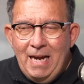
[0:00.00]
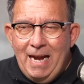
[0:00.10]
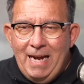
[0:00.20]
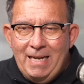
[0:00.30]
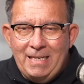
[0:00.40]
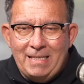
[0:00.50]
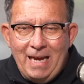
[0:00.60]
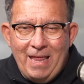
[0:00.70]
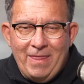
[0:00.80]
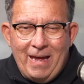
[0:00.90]
is
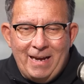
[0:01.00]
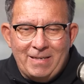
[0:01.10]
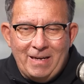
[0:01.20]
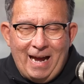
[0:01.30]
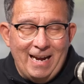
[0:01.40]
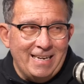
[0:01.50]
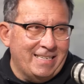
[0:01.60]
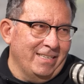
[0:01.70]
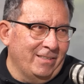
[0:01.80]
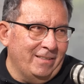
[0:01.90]
that
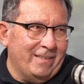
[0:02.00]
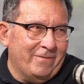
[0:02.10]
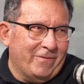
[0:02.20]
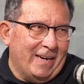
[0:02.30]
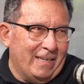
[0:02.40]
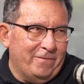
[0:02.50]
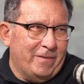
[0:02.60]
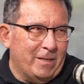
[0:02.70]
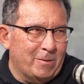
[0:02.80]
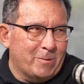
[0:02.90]
until the final
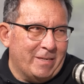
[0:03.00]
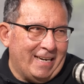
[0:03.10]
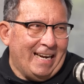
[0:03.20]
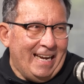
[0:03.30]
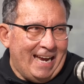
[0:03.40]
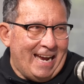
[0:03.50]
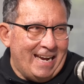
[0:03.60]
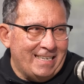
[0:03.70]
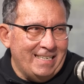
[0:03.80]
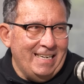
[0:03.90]
field was declared